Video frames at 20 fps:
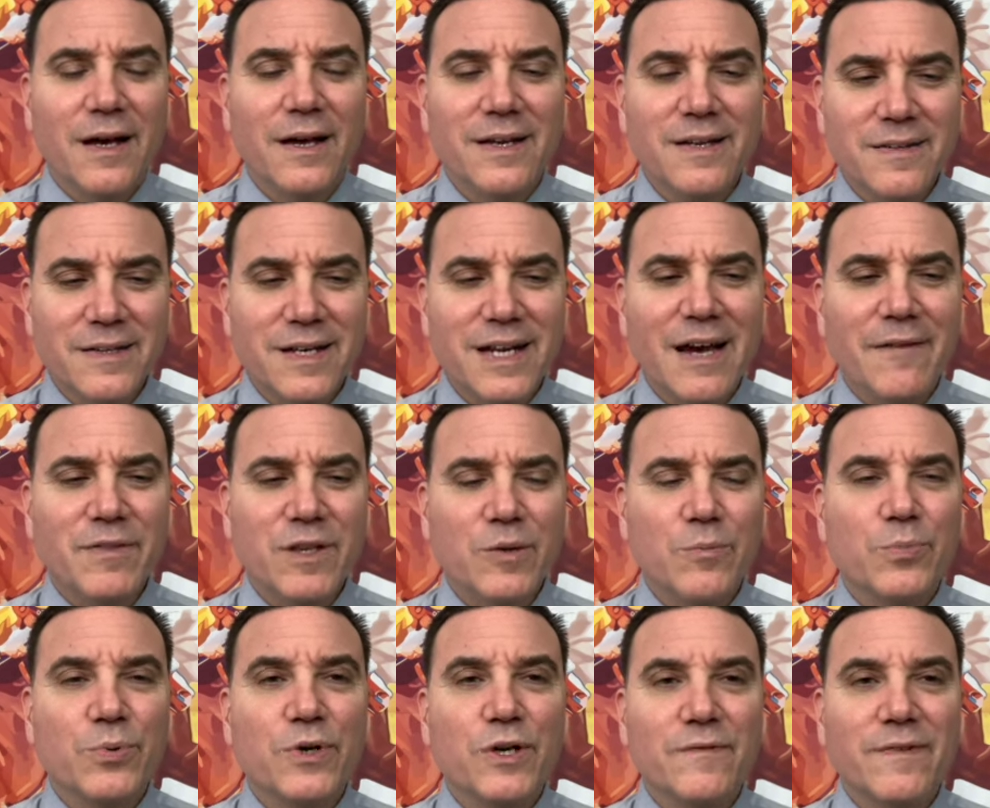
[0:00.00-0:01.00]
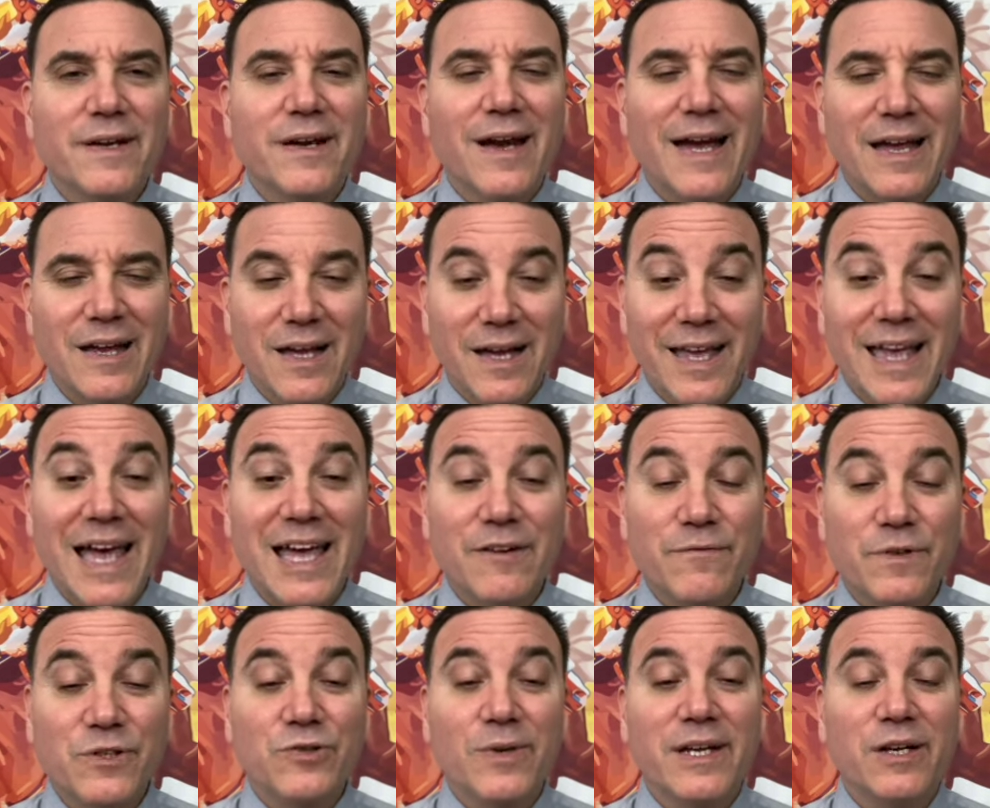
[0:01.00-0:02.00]
He's going to have to improve
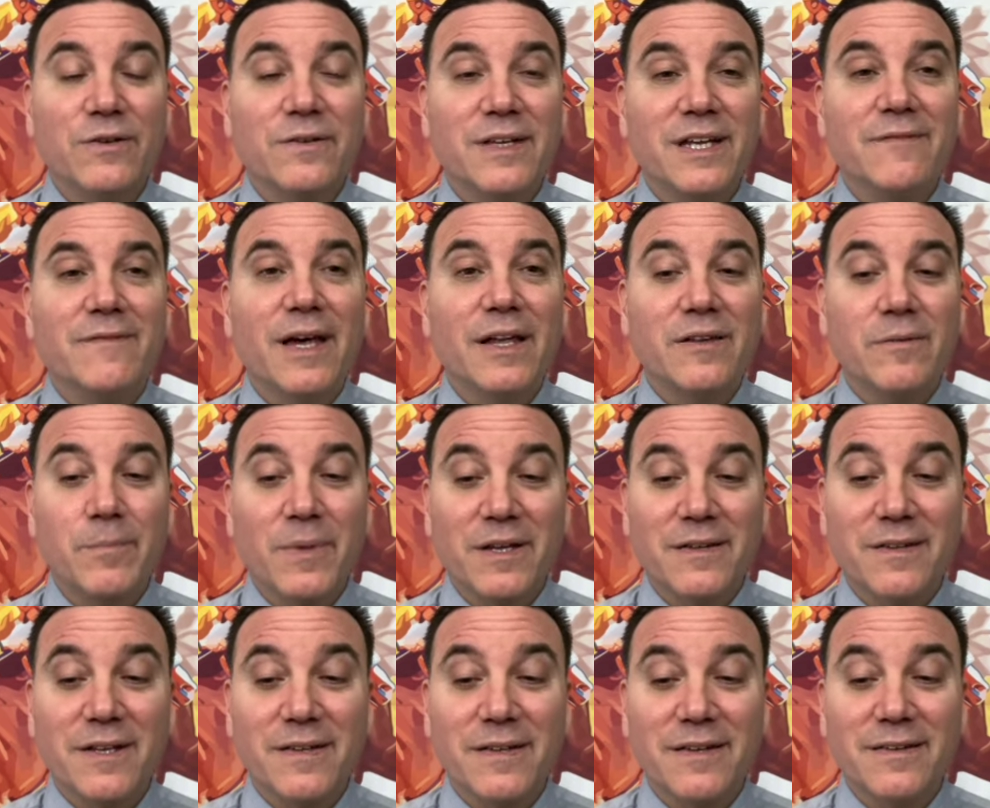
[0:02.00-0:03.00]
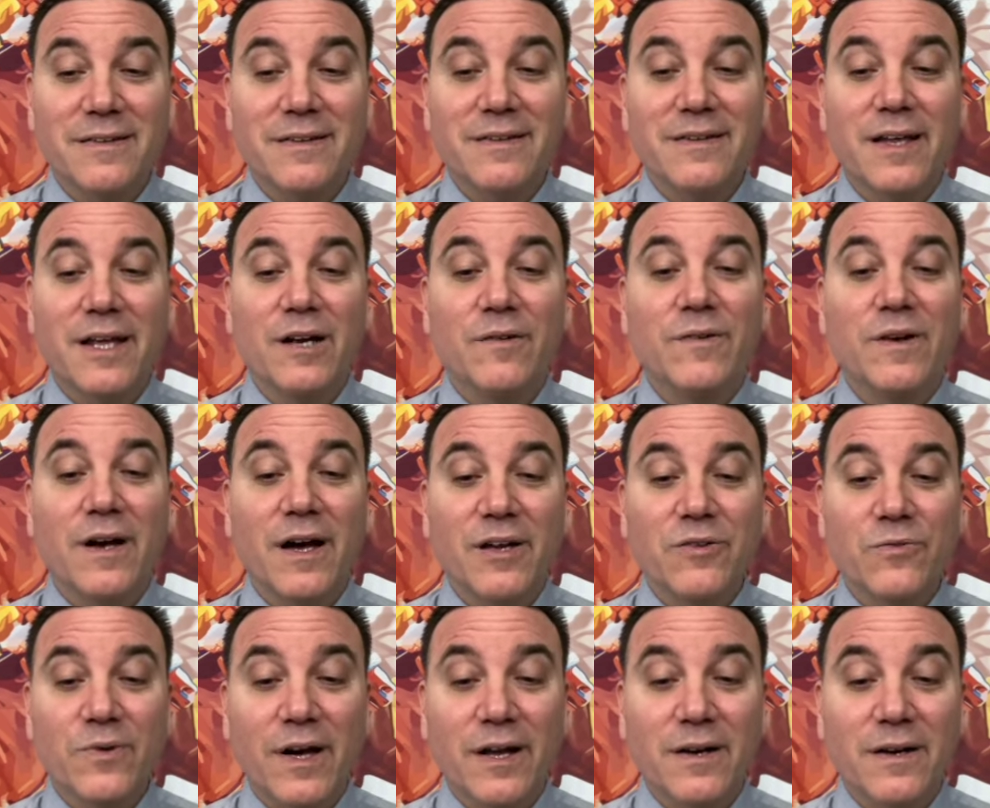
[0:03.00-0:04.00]
again for trainer Steve S. Musson. This is the son of
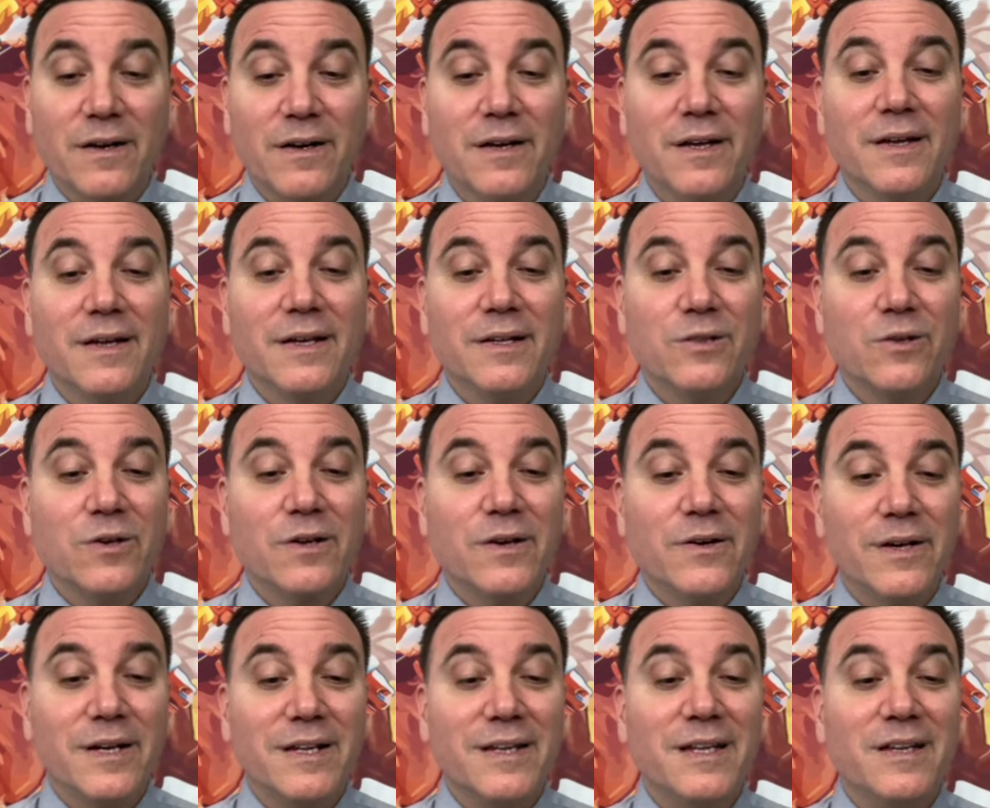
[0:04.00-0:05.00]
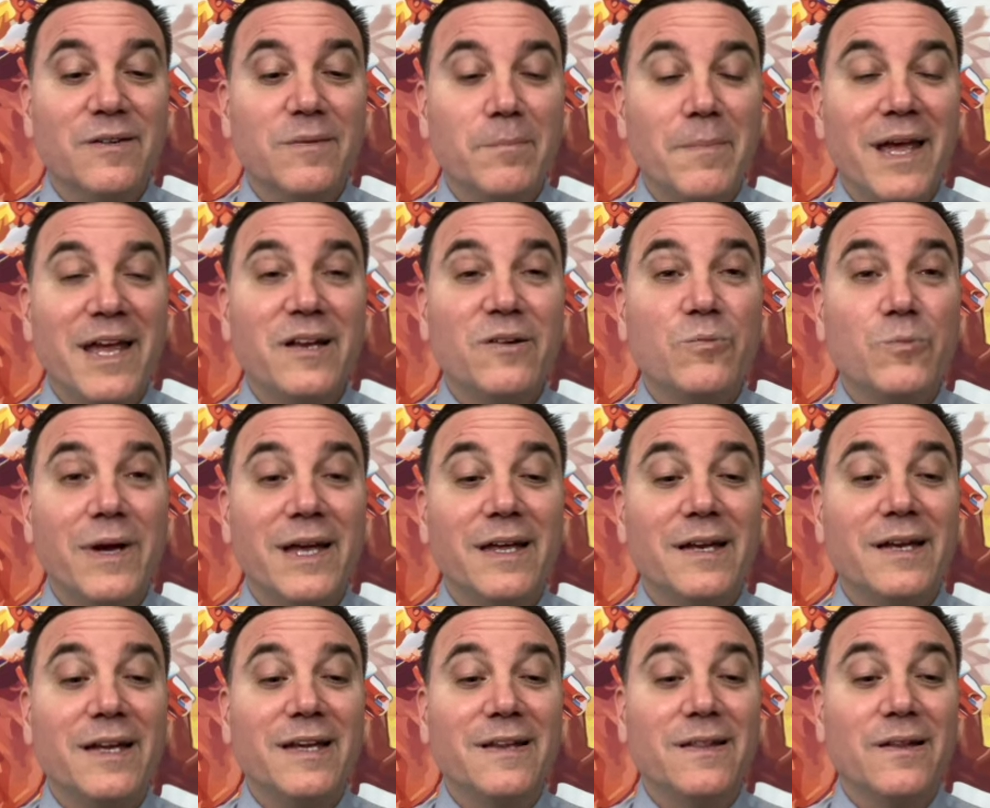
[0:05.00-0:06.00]
Gunrunner. Looked good in his maiden
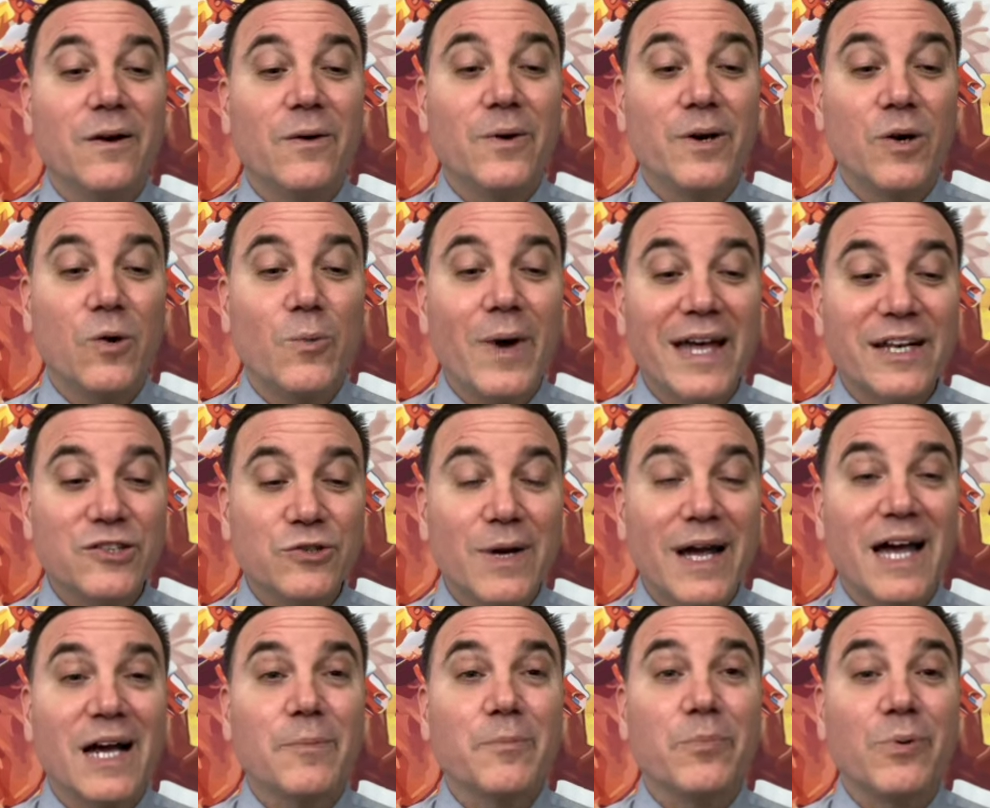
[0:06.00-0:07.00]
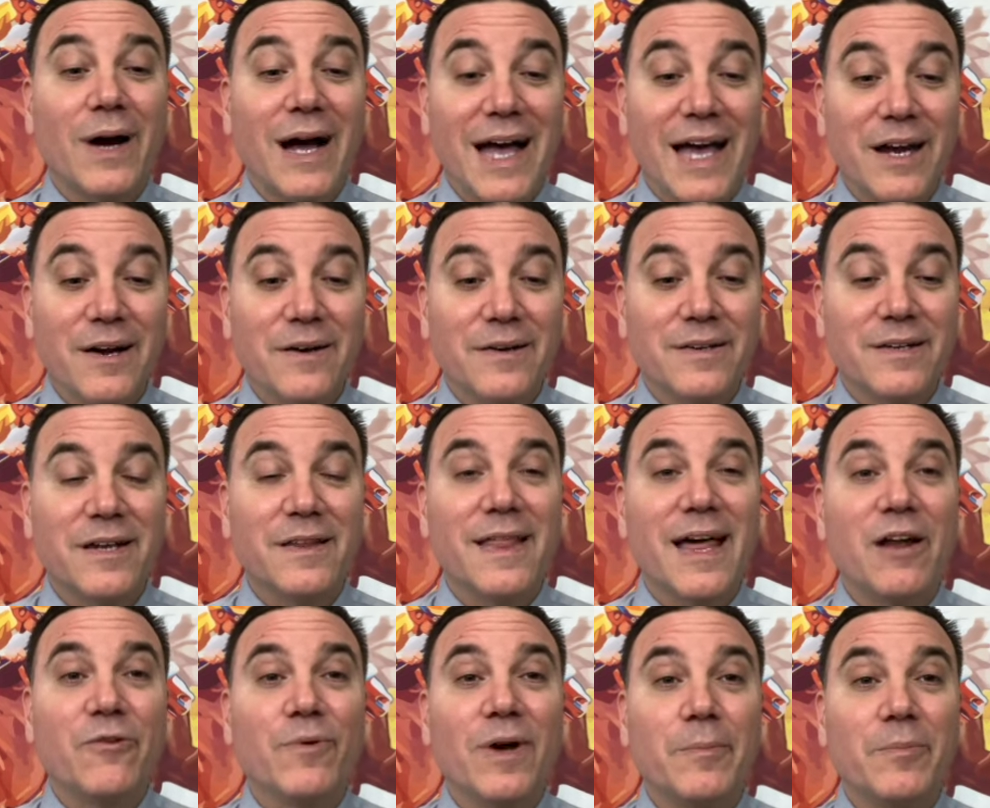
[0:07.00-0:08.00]
win on a wet track prior to
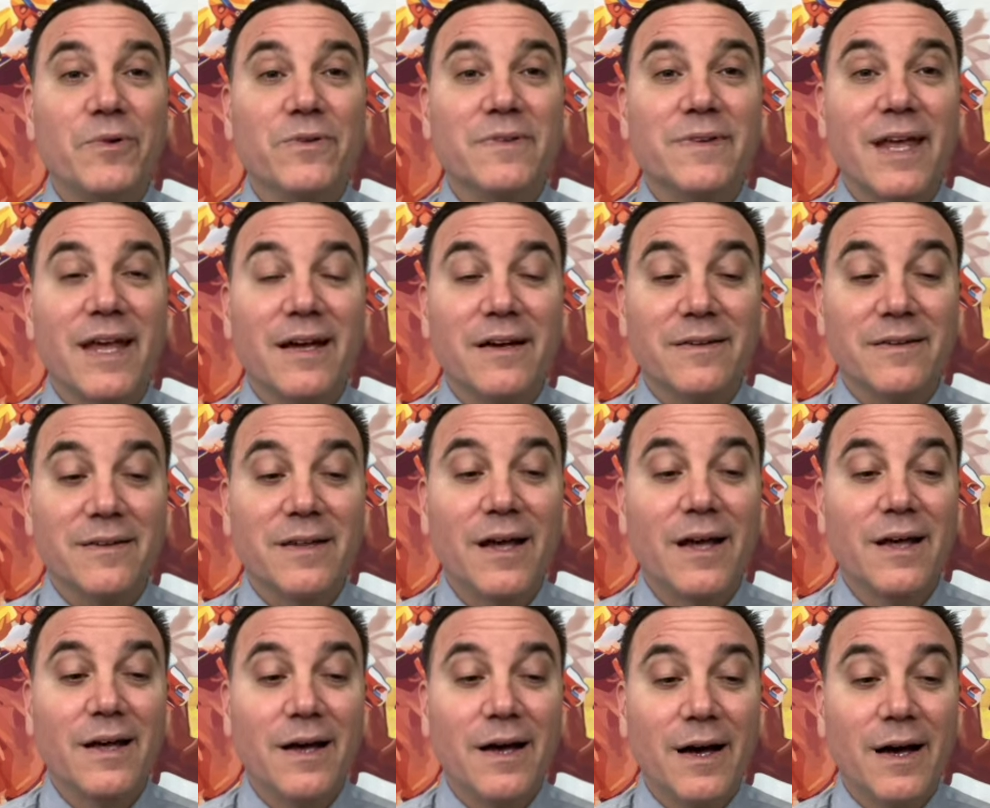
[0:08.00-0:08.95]
that Rebel Stakes.